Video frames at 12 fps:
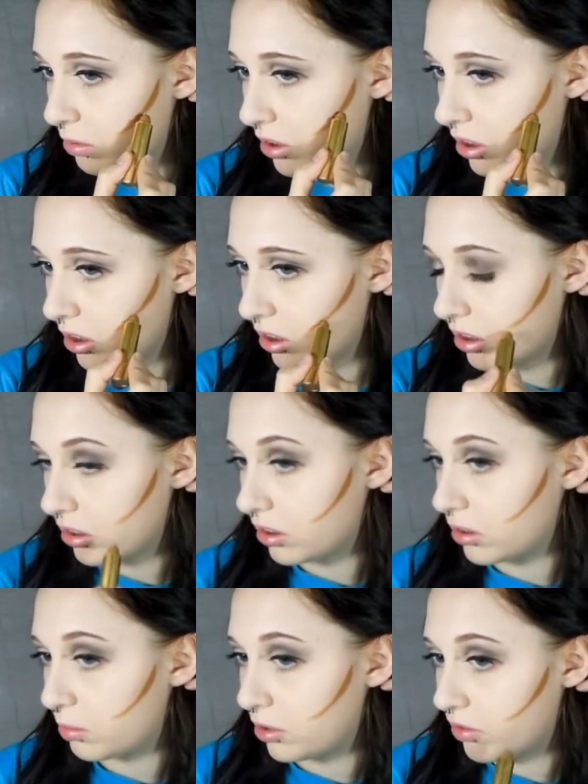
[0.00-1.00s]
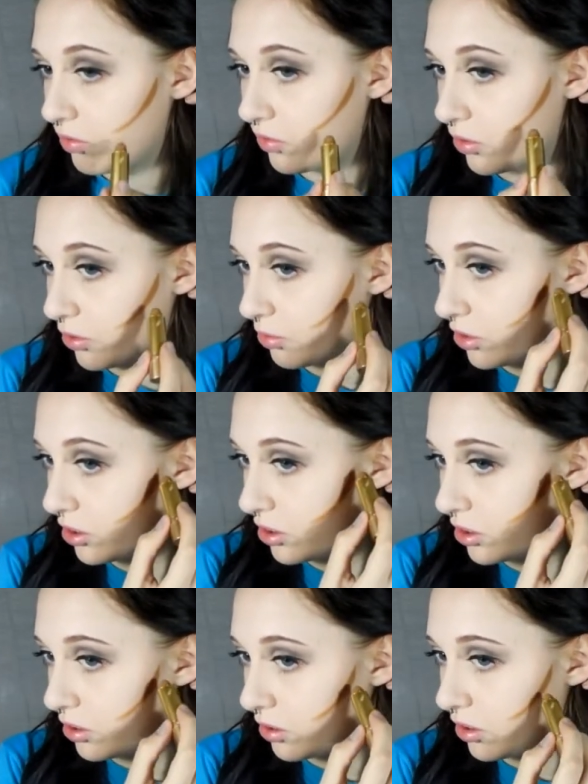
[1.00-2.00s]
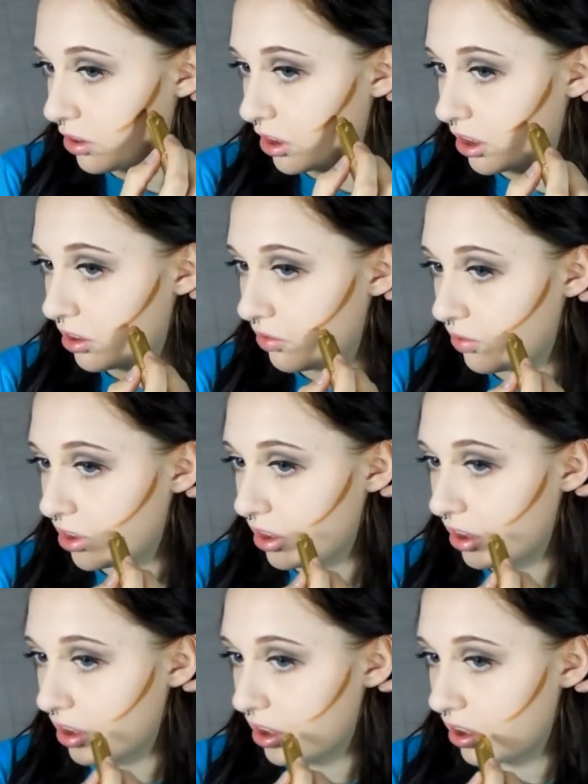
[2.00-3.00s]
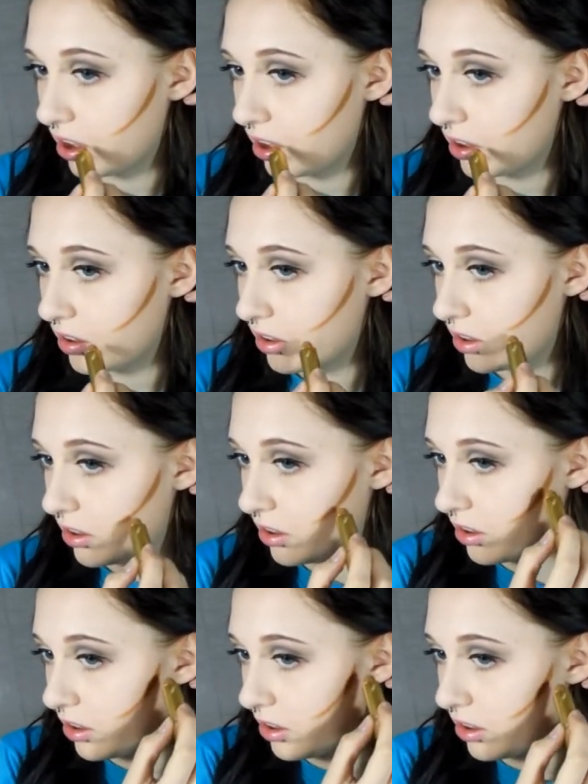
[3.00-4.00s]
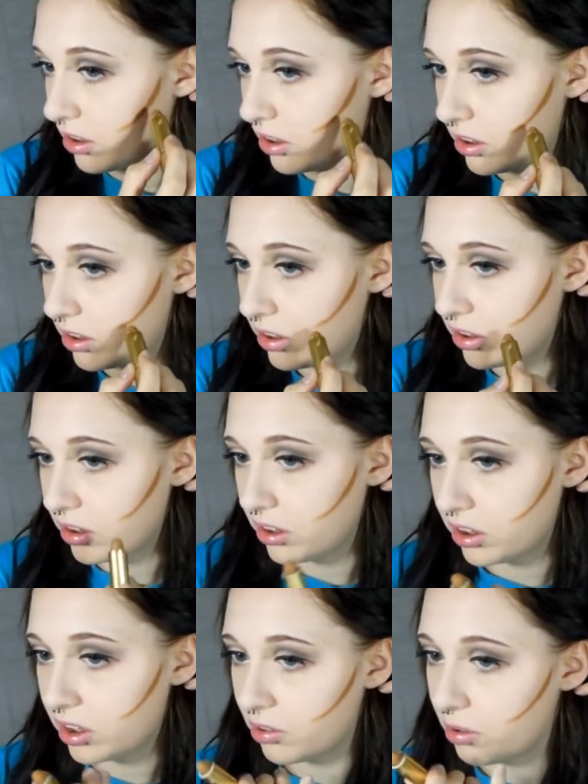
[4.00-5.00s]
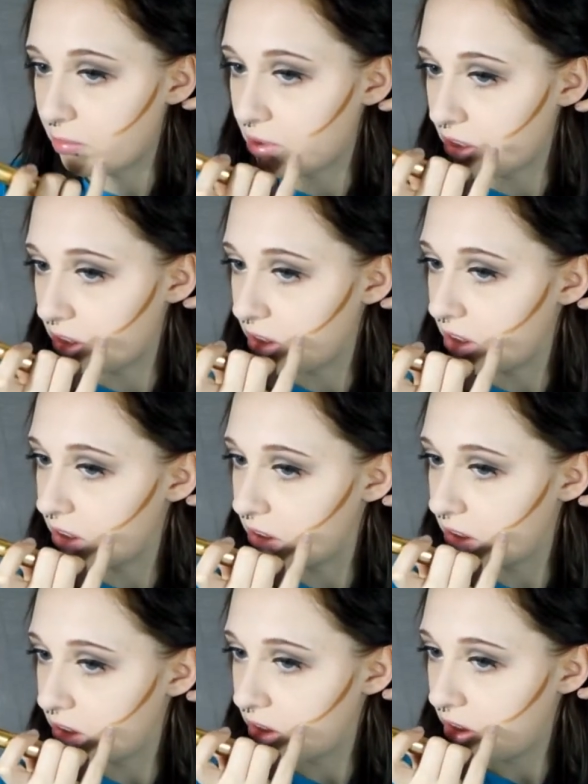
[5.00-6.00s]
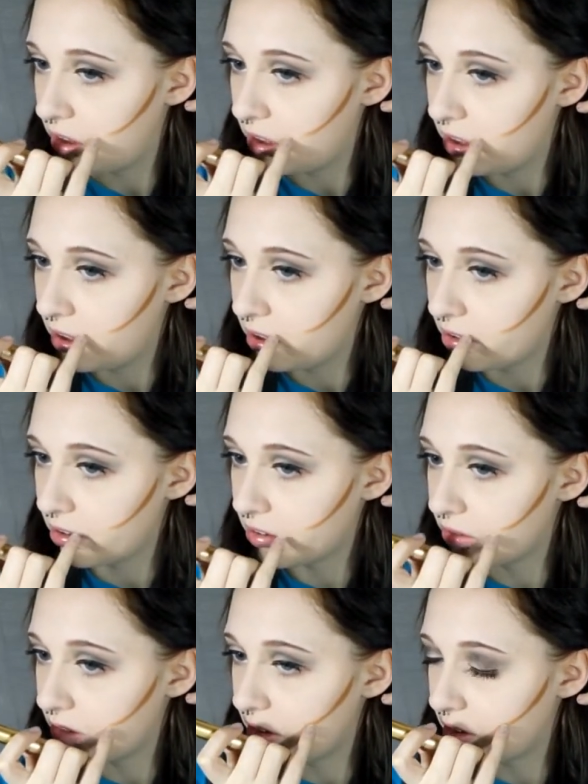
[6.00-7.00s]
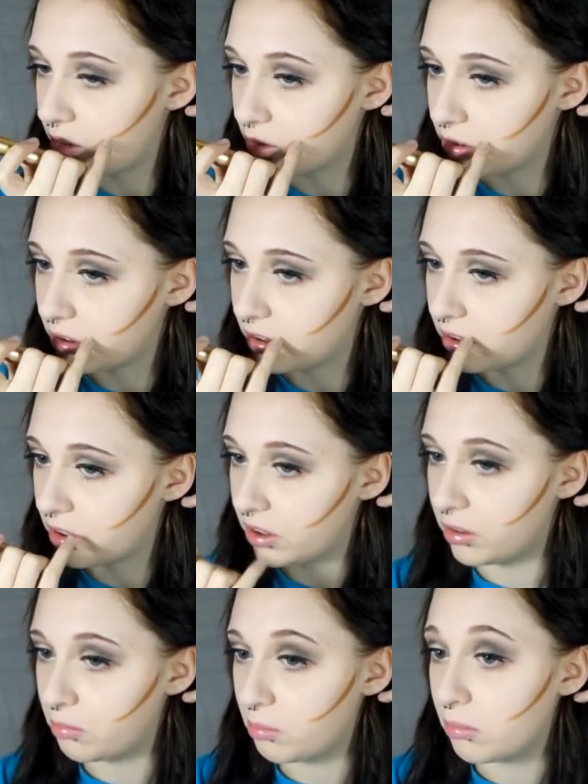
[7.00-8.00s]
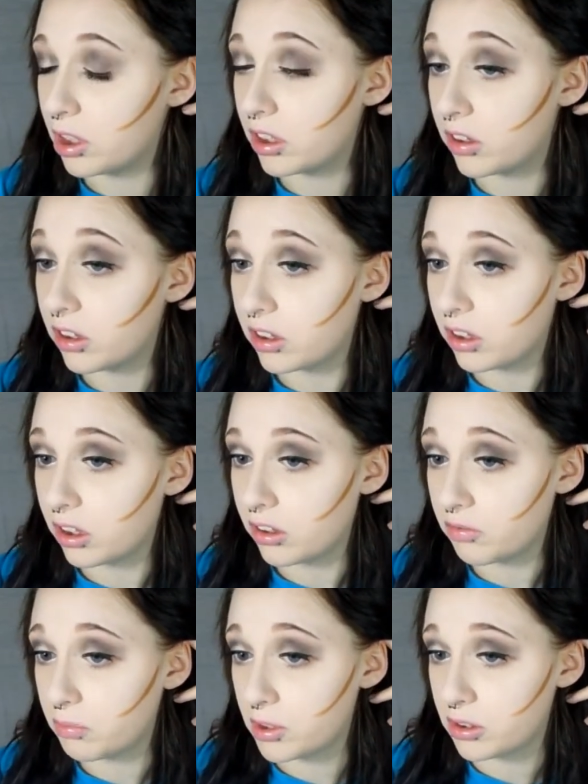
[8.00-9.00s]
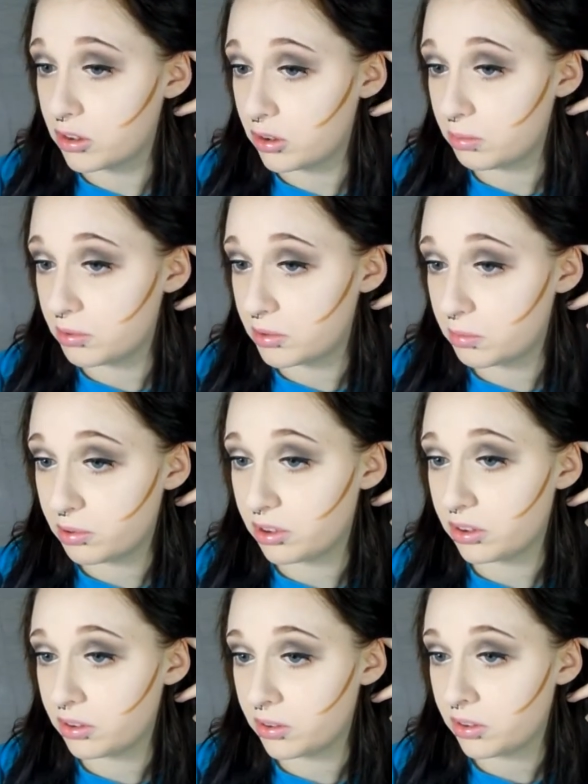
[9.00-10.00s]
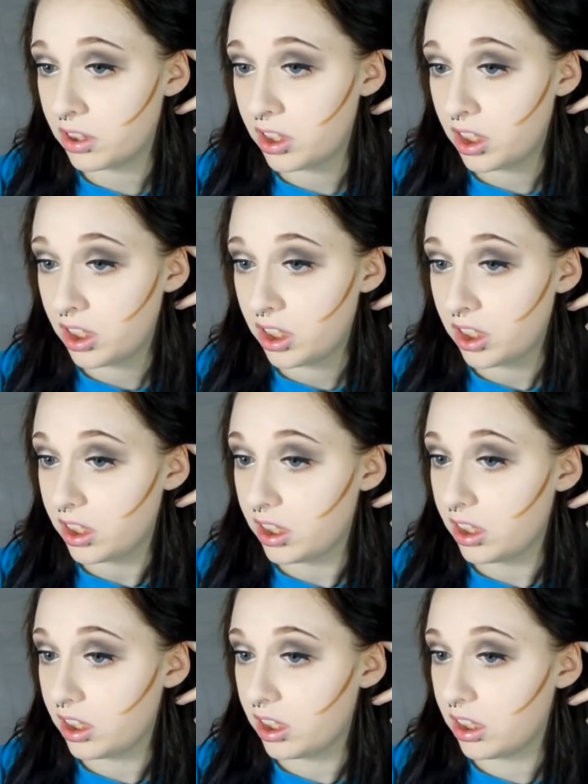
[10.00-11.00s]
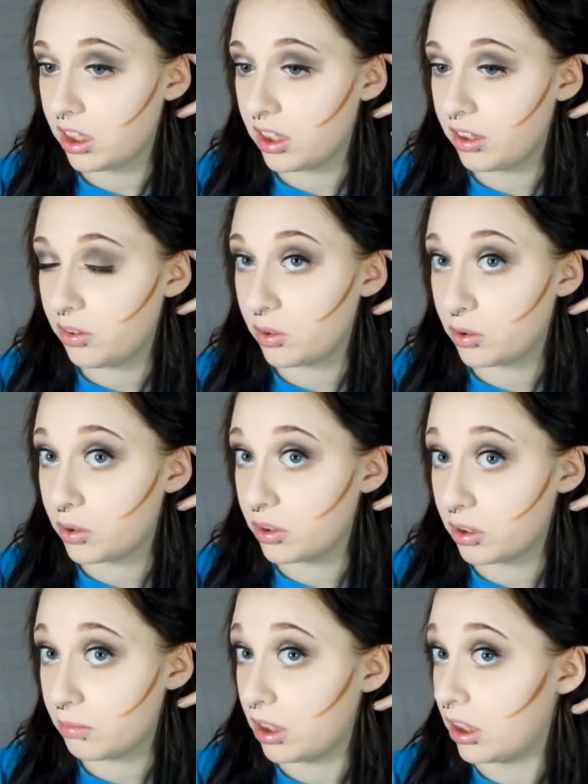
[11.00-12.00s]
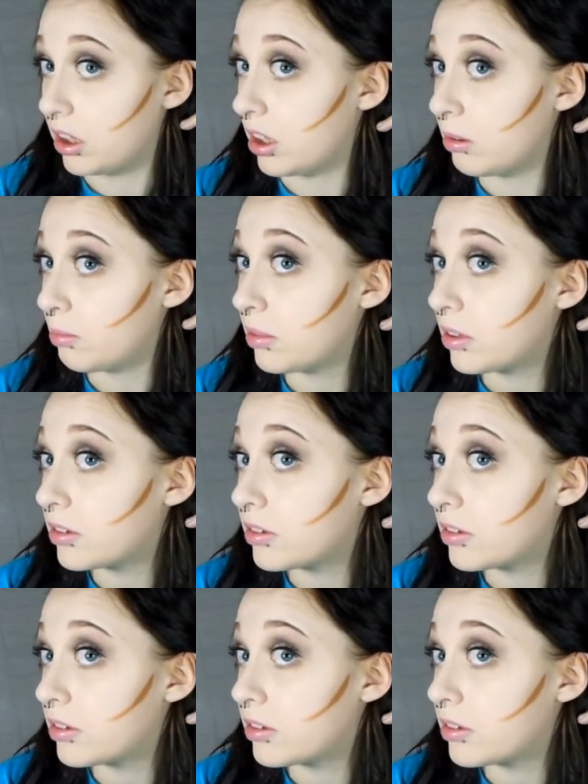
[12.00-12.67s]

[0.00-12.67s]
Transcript: bring it a little bit forward, so it's kind of like that. See how I mean? It's going towards the middle of my cupid's bow and the corner of my lip,